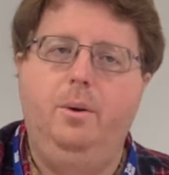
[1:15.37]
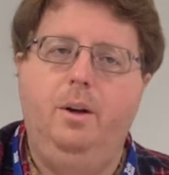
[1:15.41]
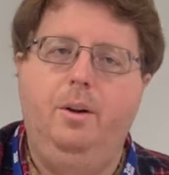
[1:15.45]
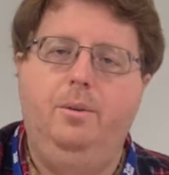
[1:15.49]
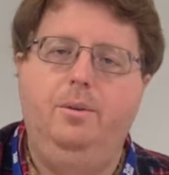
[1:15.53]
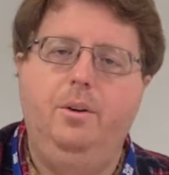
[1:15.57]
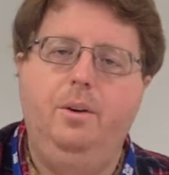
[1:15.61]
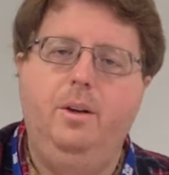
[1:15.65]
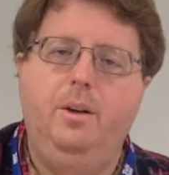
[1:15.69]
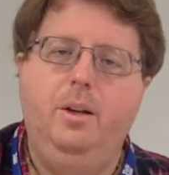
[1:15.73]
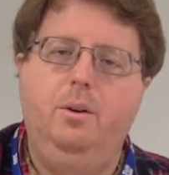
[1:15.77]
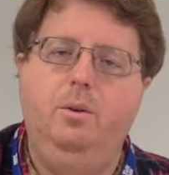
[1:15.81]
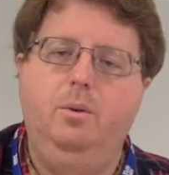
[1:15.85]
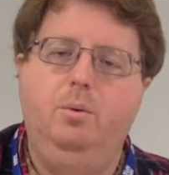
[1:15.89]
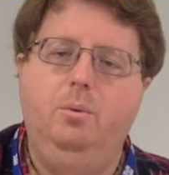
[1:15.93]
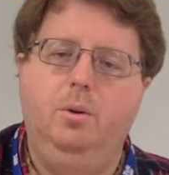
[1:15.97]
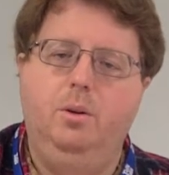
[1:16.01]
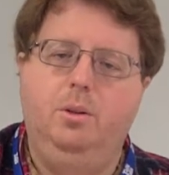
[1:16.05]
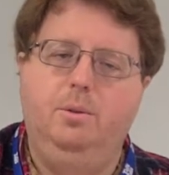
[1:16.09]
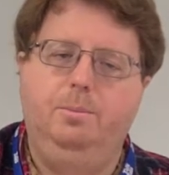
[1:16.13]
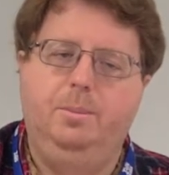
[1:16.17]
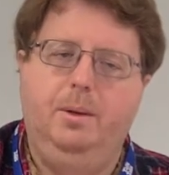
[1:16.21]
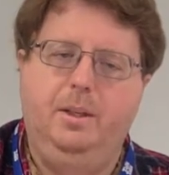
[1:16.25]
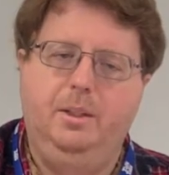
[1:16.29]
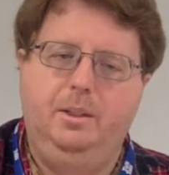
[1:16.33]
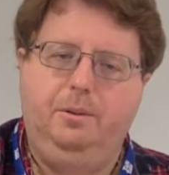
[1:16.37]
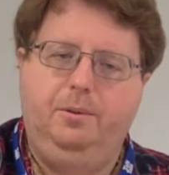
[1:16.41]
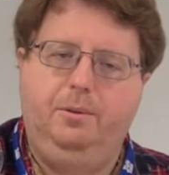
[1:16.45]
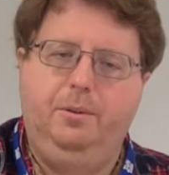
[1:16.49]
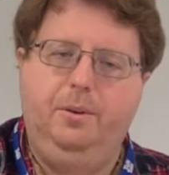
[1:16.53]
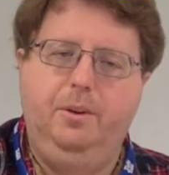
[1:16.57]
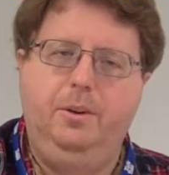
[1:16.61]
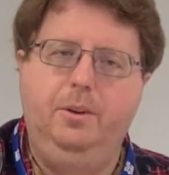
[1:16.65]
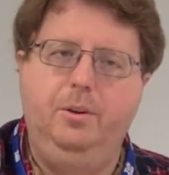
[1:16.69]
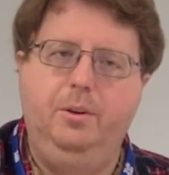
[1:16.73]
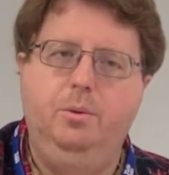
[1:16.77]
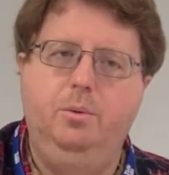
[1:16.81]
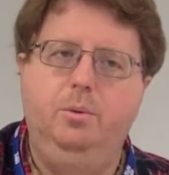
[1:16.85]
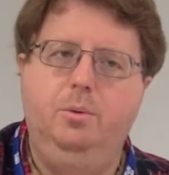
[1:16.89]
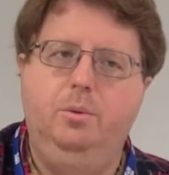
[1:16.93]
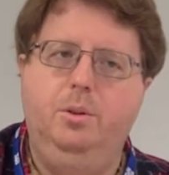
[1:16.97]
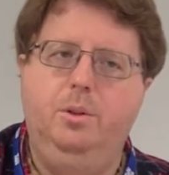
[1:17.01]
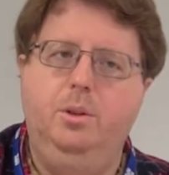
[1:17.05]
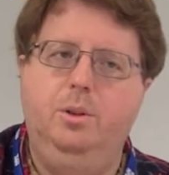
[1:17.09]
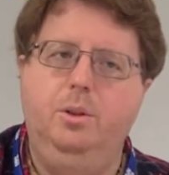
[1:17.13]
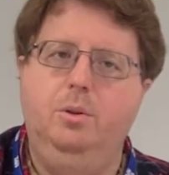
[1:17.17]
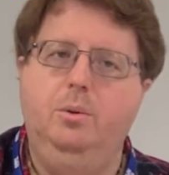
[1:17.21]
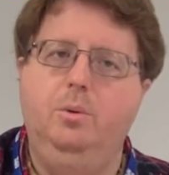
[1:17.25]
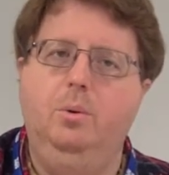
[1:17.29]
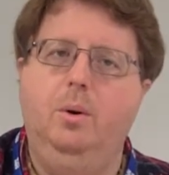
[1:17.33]
whatever needle works best for you
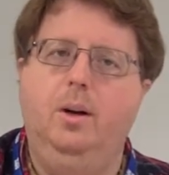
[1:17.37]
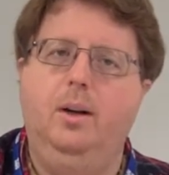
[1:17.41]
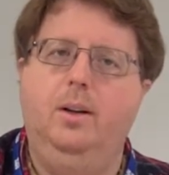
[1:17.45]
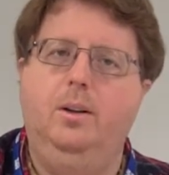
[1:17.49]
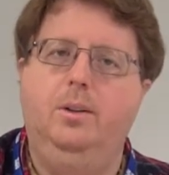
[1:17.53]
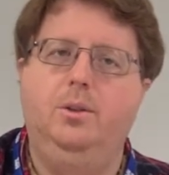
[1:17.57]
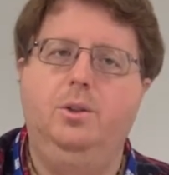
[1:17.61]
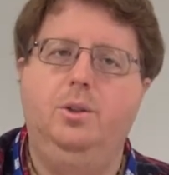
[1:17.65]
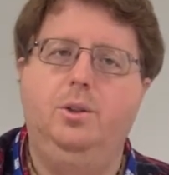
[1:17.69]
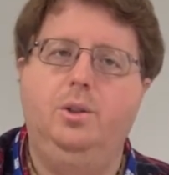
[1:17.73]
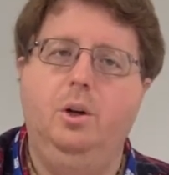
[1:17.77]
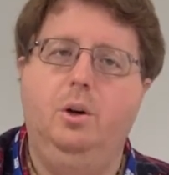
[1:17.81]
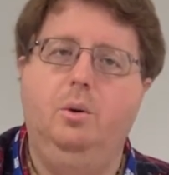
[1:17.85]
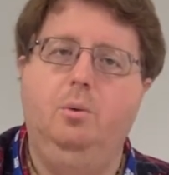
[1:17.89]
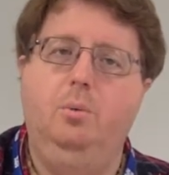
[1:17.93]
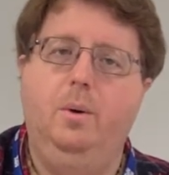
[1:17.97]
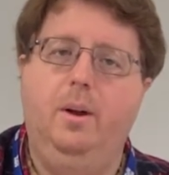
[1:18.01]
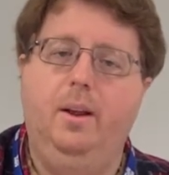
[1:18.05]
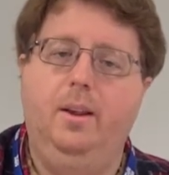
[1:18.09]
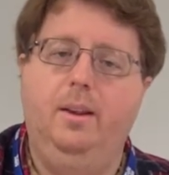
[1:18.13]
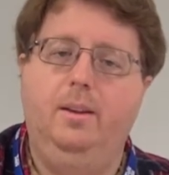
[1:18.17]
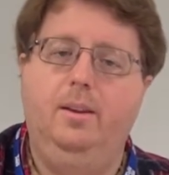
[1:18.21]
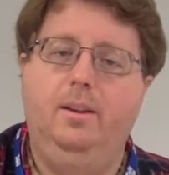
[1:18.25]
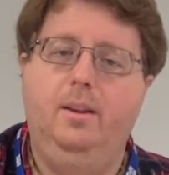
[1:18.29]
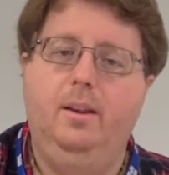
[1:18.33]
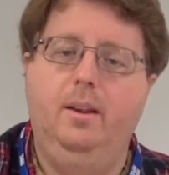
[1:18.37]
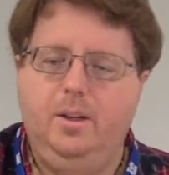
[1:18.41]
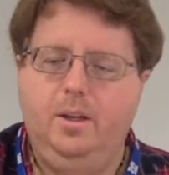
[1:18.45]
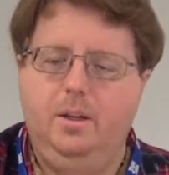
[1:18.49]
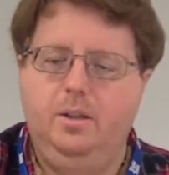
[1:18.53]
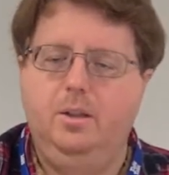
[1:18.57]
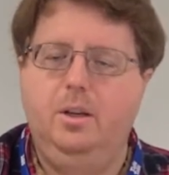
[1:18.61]
to sew with.